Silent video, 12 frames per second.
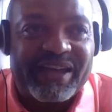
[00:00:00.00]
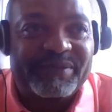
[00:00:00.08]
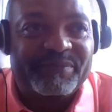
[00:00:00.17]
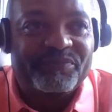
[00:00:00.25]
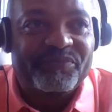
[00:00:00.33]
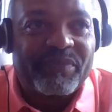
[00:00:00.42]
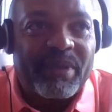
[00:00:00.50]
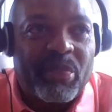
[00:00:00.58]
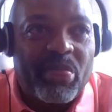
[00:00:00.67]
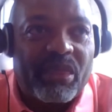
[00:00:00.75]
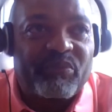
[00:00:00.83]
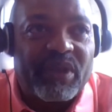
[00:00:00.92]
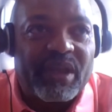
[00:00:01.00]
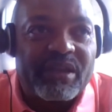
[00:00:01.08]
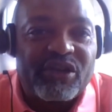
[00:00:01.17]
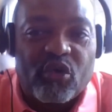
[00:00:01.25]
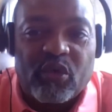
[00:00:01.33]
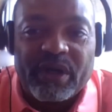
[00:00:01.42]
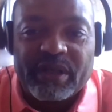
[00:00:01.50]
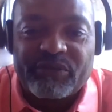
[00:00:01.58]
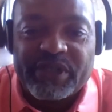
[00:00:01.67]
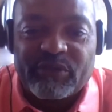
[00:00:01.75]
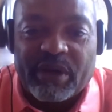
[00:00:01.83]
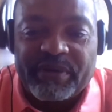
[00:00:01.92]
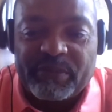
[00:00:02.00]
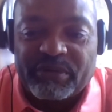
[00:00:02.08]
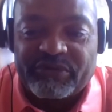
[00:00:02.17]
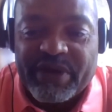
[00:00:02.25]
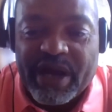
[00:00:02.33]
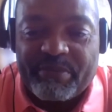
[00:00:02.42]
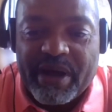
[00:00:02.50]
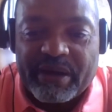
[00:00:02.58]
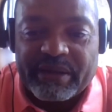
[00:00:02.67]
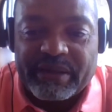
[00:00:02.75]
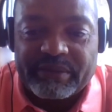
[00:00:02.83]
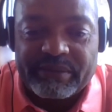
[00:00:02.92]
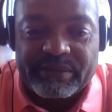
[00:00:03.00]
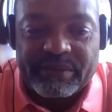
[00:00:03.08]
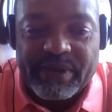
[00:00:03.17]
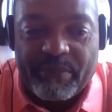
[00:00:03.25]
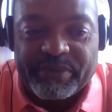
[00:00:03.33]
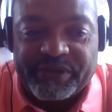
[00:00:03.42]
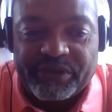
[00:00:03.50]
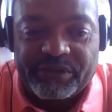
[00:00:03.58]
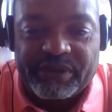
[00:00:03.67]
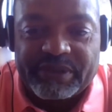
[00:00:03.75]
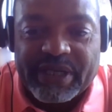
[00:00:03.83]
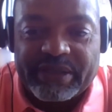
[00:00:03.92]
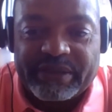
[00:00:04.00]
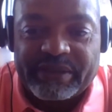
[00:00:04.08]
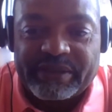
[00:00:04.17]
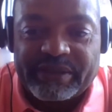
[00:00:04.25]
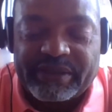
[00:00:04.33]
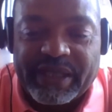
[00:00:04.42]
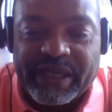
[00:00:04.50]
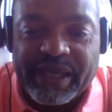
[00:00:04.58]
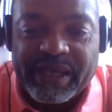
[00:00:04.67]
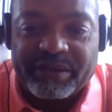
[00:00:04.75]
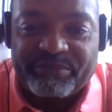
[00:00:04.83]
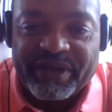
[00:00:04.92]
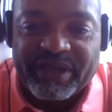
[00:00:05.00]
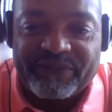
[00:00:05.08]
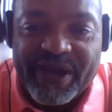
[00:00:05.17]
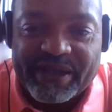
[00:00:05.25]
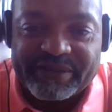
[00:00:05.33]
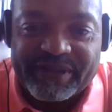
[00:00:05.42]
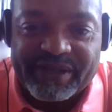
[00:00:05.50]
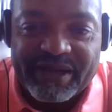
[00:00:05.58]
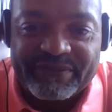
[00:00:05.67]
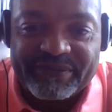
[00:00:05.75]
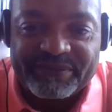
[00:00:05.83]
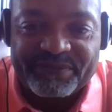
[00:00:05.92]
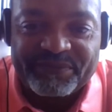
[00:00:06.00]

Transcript: not, you know, one of the reasons why people drop out opportunities like this because they can't get paid fast enough.